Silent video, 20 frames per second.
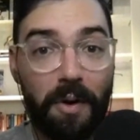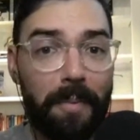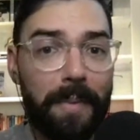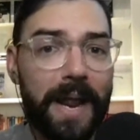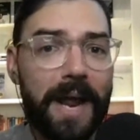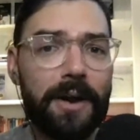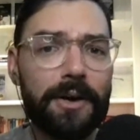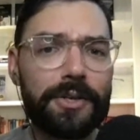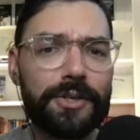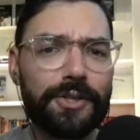I
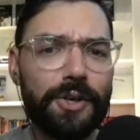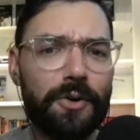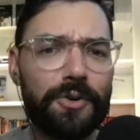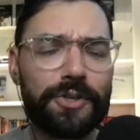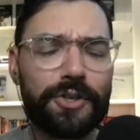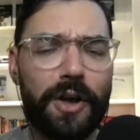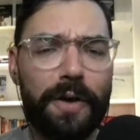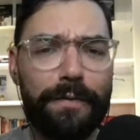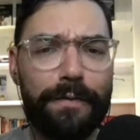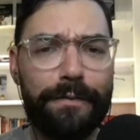mean, Eric
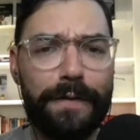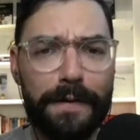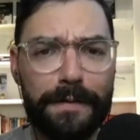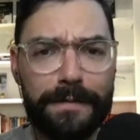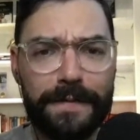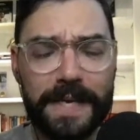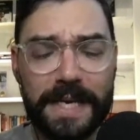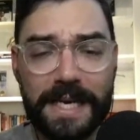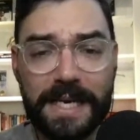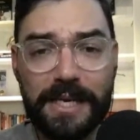Stokes saw
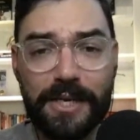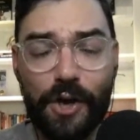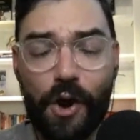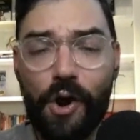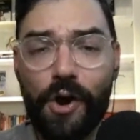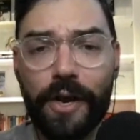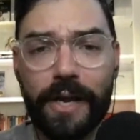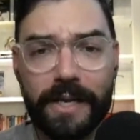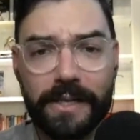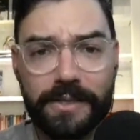15
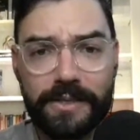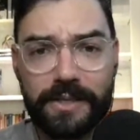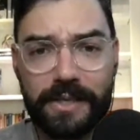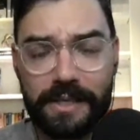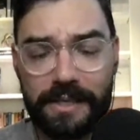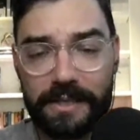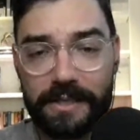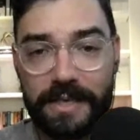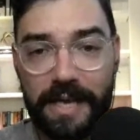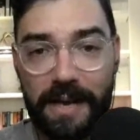targets
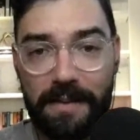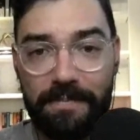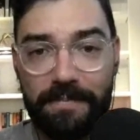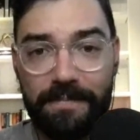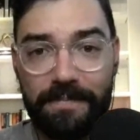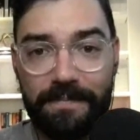in this game,